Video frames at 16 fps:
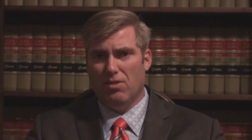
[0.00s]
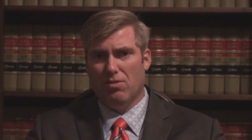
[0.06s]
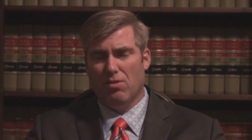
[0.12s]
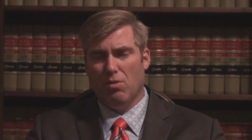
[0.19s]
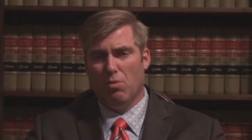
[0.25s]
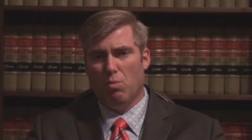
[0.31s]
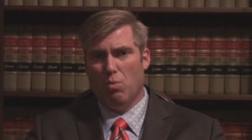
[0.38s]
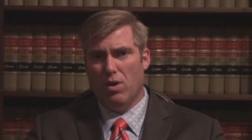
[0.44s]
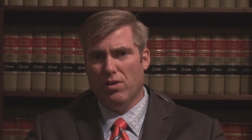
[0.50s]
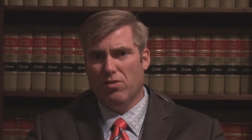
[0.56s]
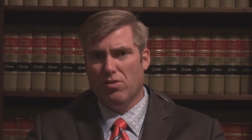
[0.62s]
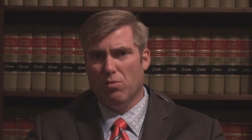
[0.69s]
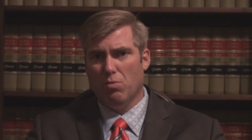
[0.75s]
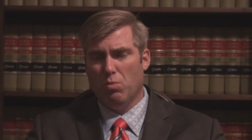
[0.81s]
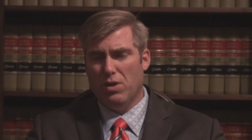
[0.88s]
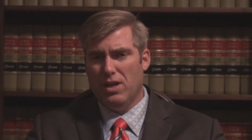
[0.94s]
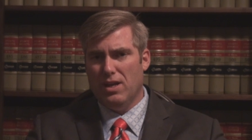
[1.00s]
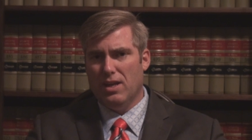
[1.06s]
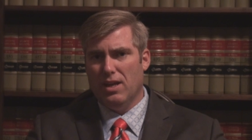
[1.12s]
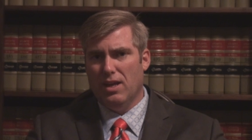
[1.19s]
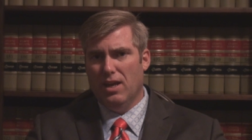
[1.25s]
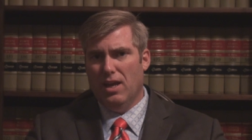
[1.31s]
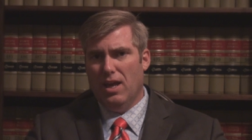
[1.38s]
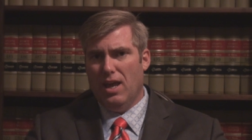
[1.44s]
It's once a
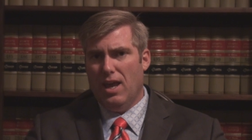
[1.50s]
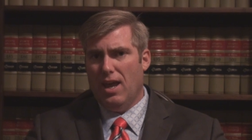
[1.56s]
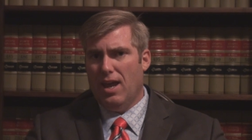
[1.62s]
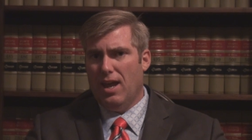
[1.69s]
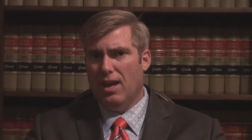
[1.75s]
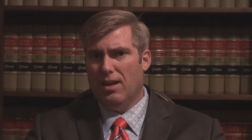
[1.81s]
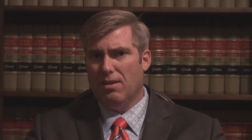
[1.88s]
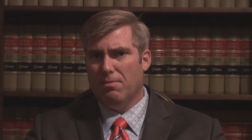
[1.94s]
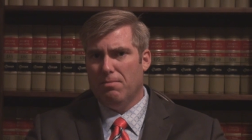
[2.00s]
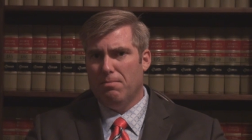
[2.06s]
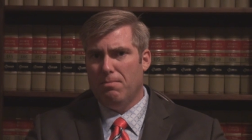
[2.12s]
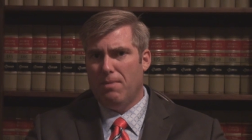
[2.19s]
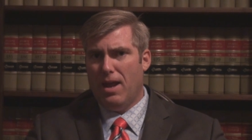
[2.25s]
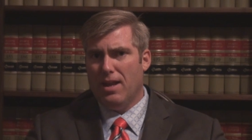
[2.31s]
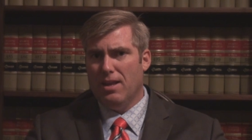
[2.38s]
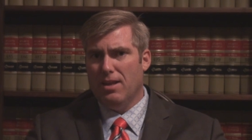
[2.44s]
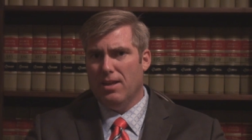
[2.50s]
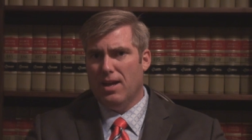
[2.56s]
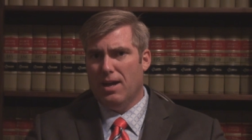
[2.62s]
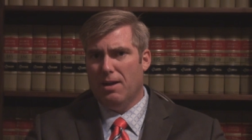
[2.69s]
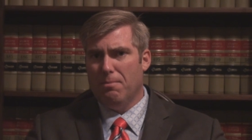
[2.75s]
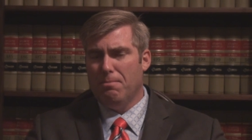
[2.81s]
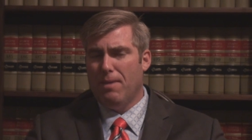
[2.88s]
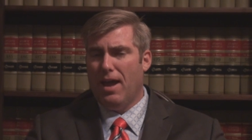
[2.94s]
week, and many
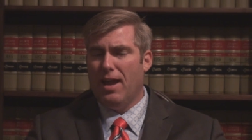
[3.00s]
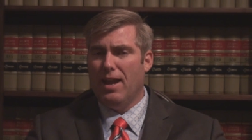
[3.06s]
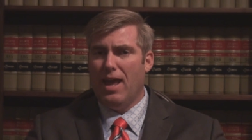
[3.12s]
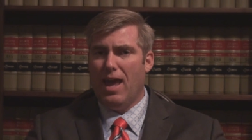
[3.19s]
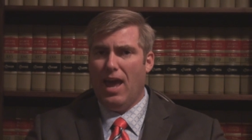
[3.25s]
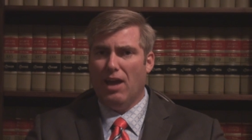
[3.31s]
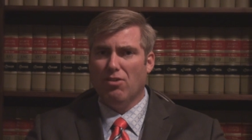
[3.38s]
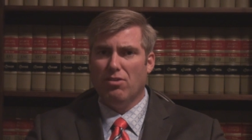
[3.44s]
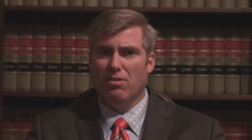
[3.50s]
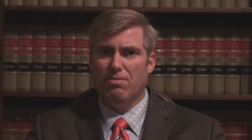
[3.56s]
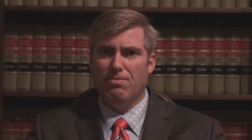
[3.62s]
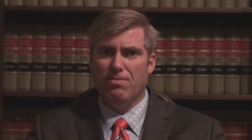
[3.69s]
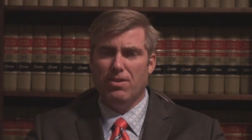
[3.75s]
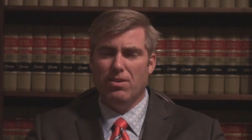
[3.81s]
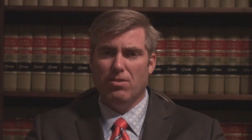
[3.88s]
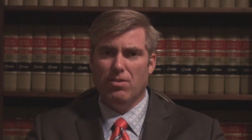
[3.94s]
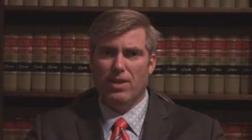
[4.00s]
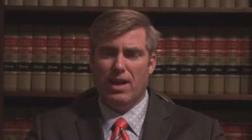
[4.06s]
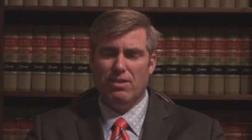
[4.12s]
men actually feel